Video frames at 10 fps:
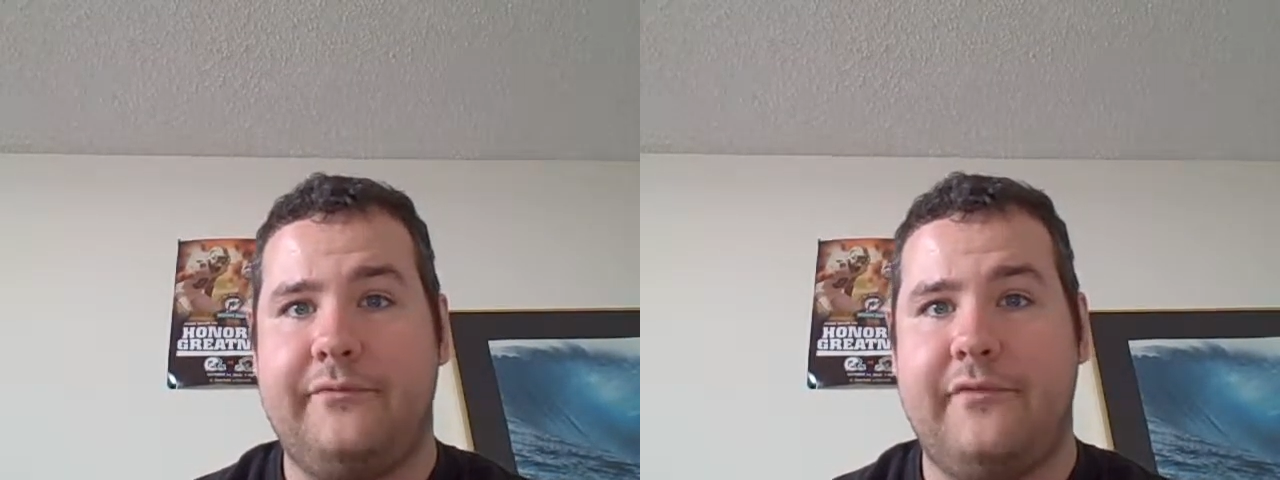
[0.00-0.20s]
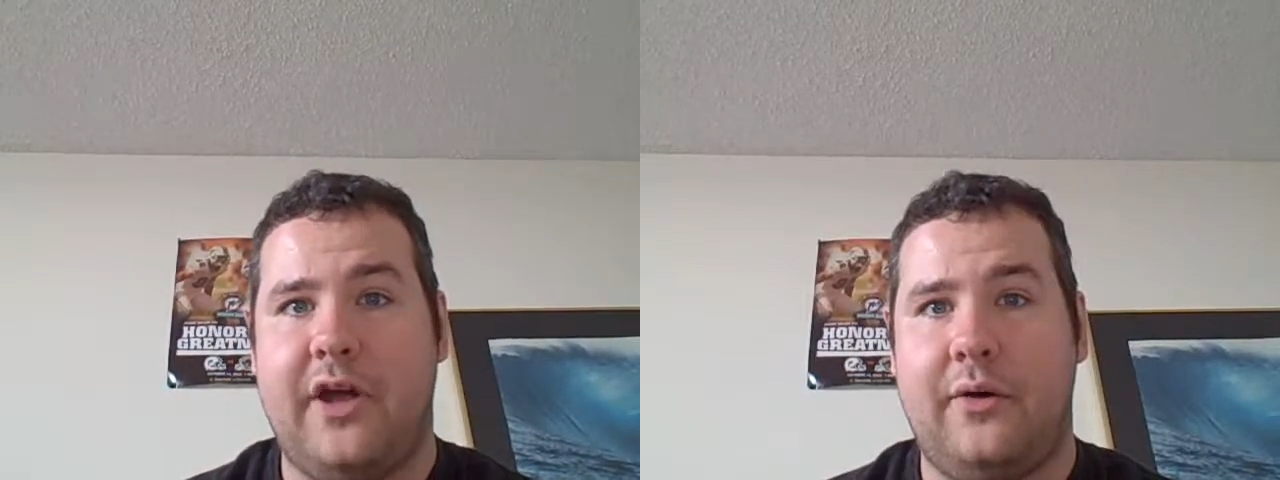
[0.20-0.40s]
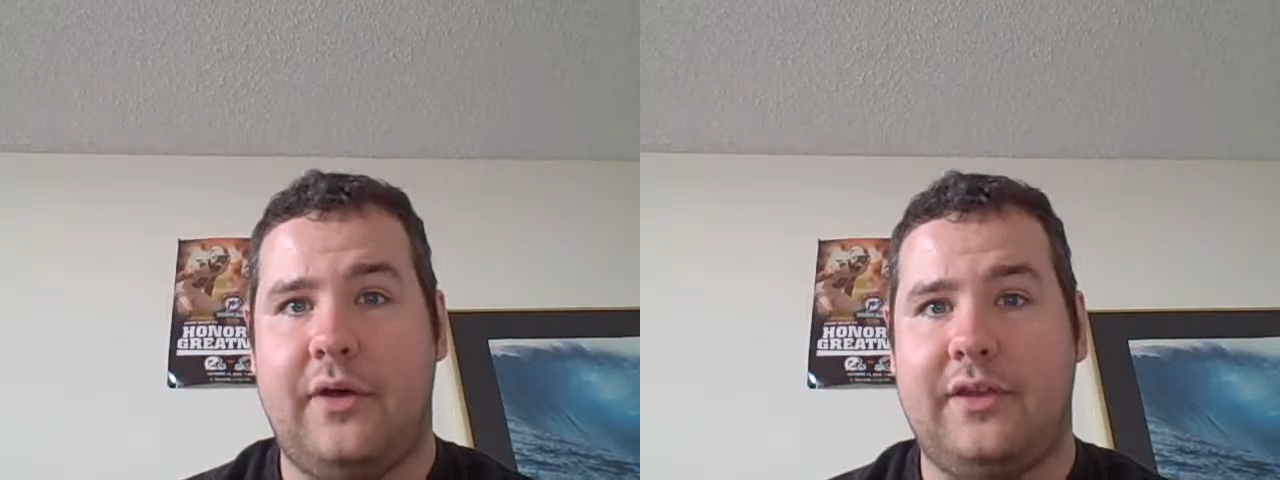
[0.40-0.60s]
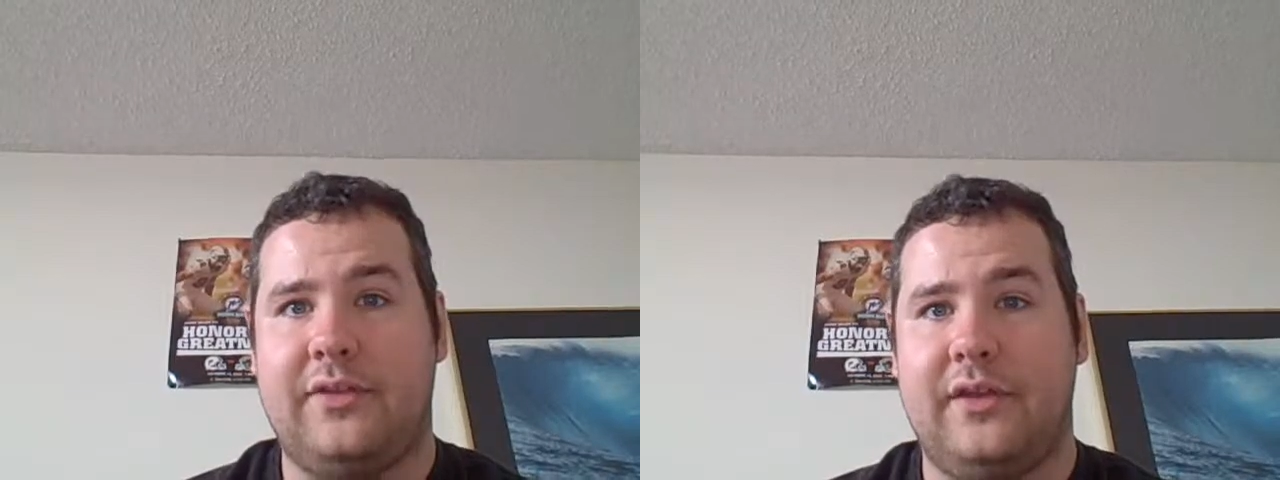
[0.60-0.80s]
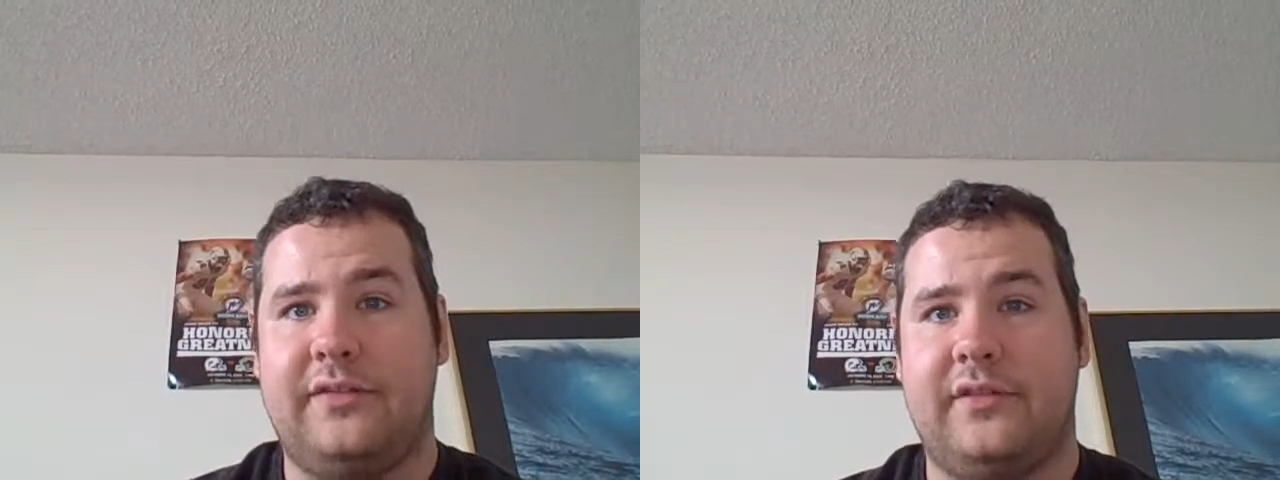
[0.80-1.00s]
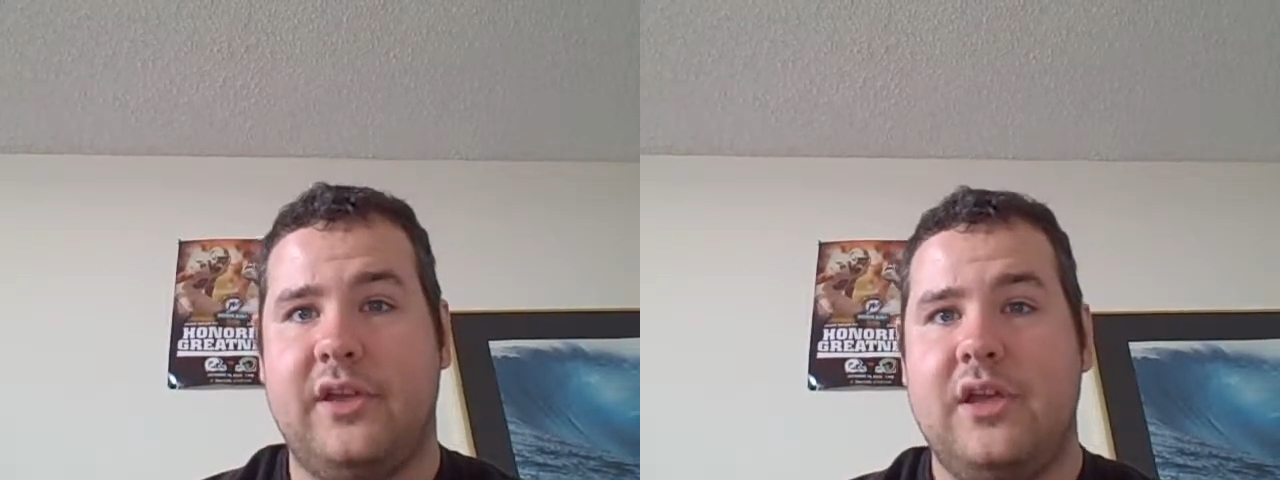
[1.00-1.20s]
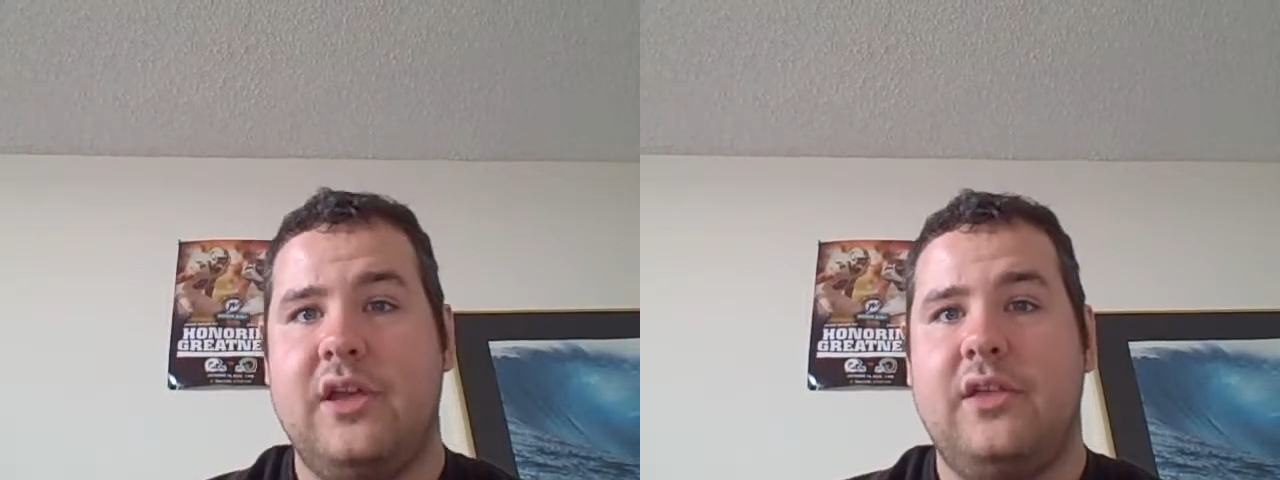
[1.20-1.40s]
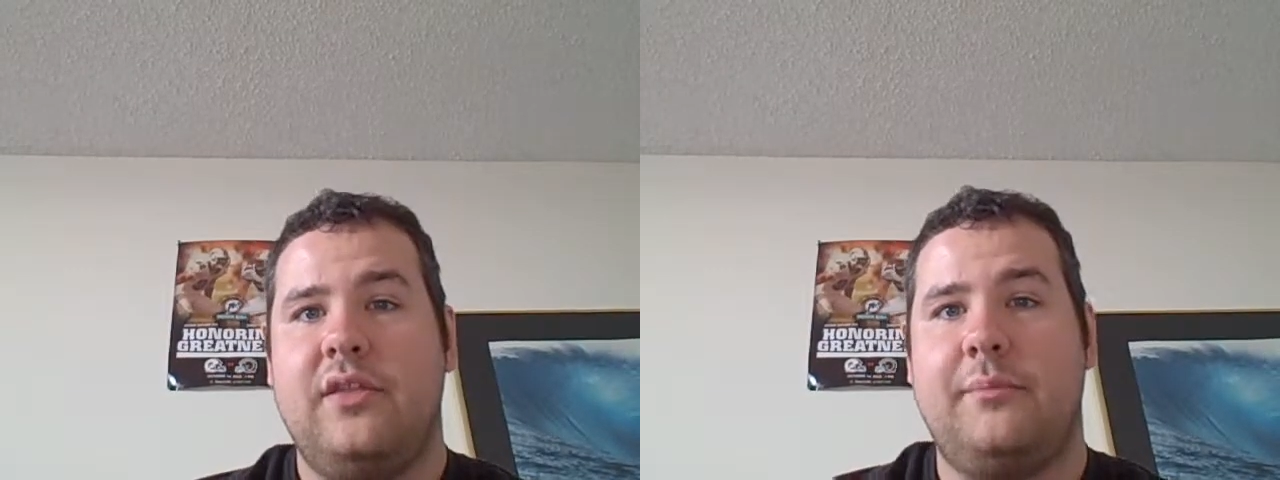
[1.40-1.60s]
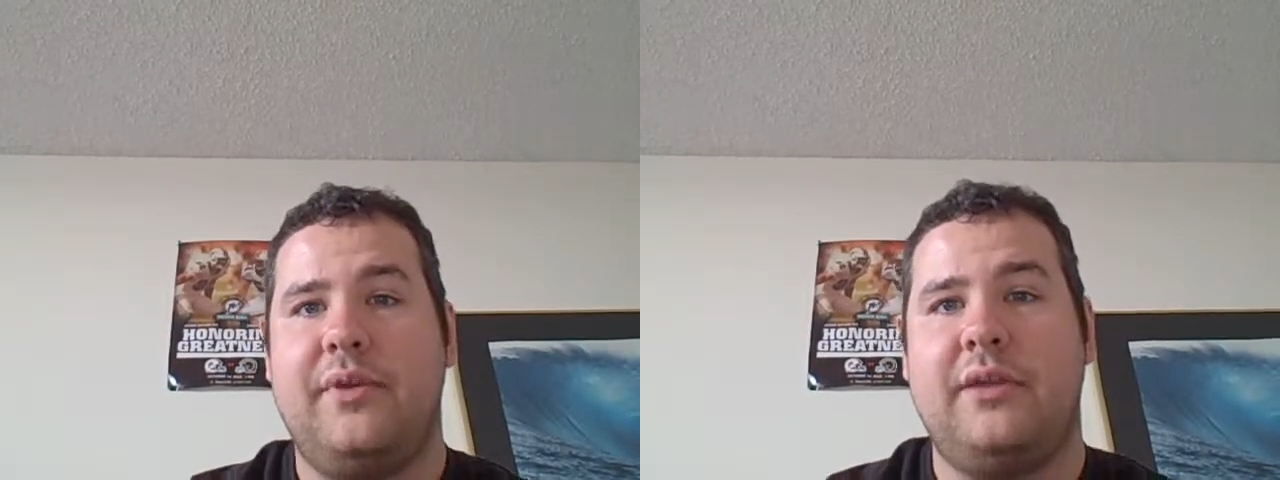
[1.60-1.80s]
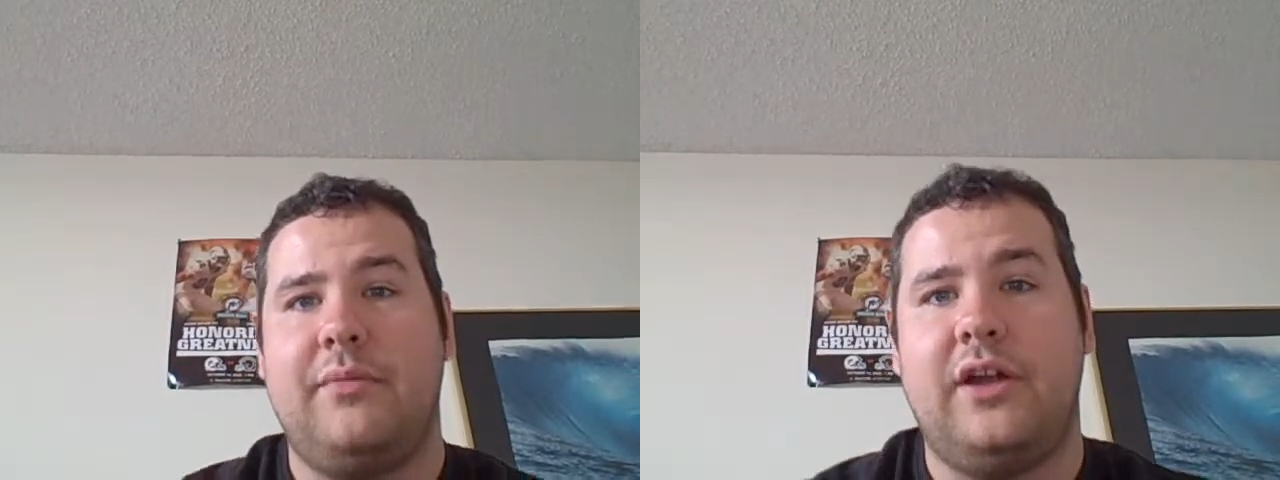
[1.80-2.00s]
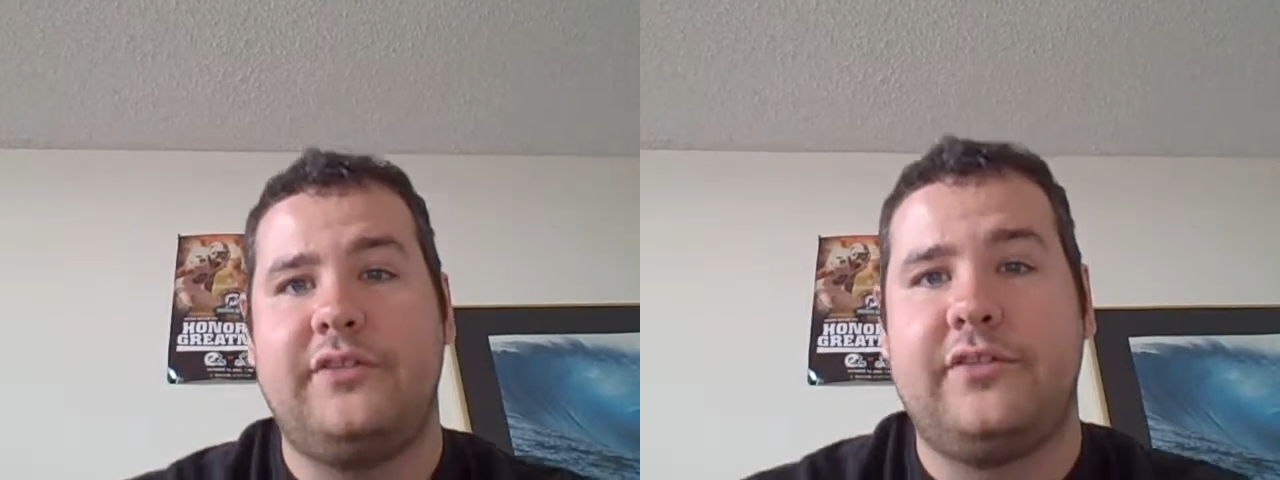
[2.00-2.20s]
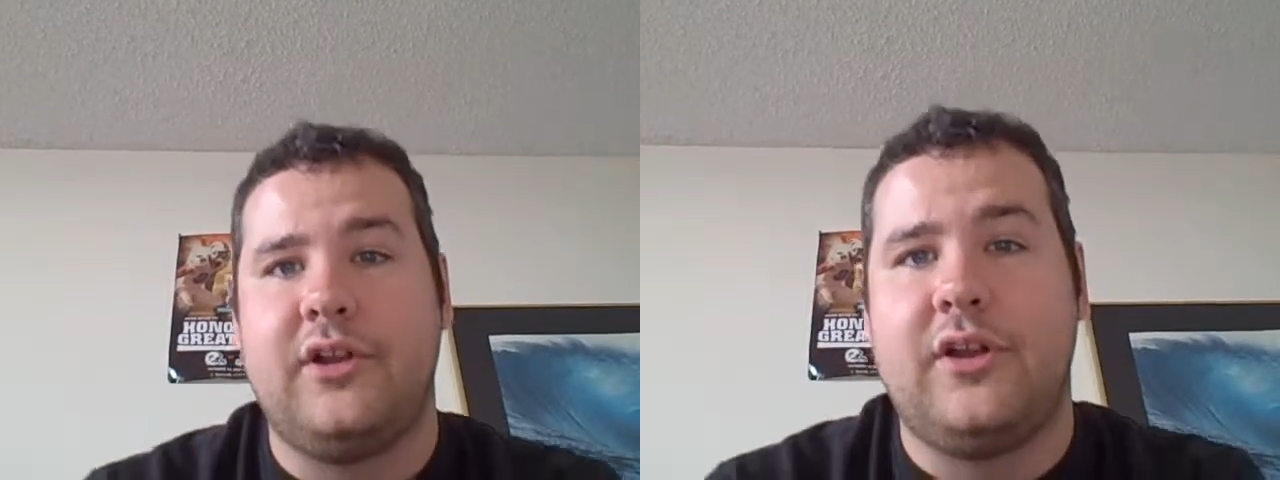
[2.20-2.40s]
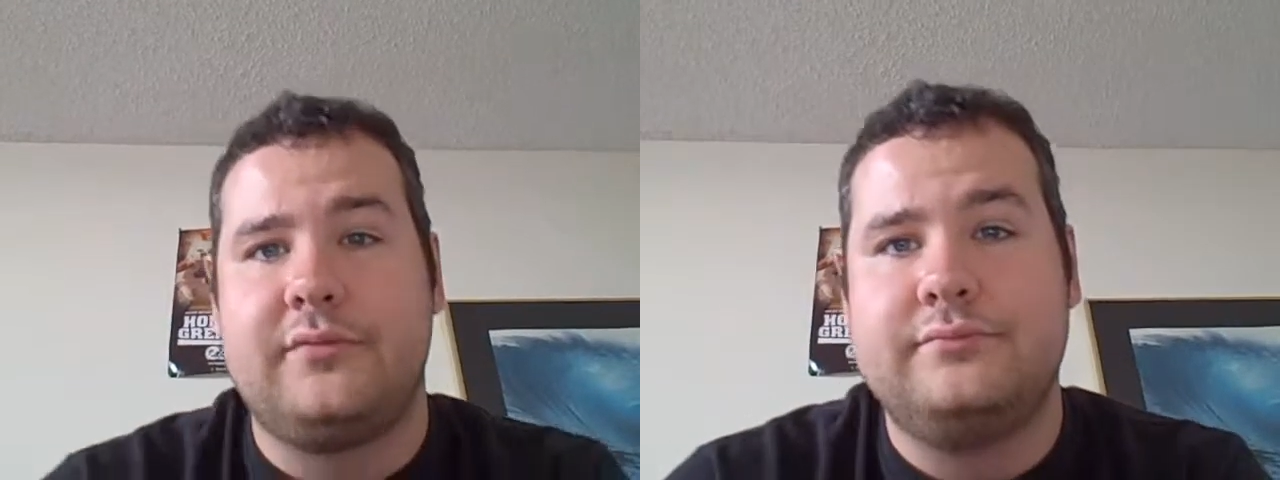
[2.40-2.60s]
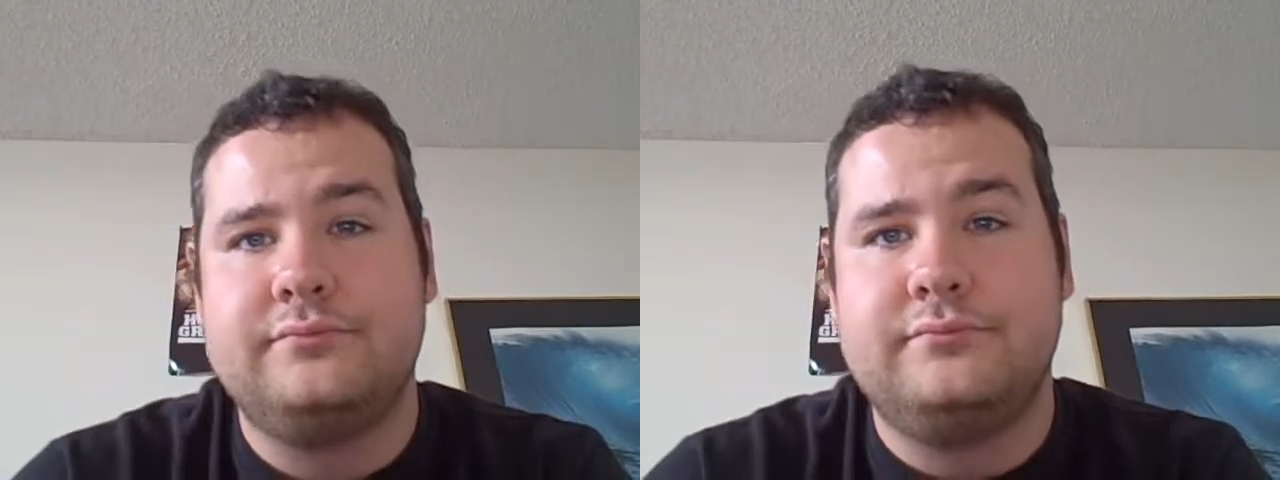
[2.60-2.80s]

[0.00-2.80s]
Following this, the big monster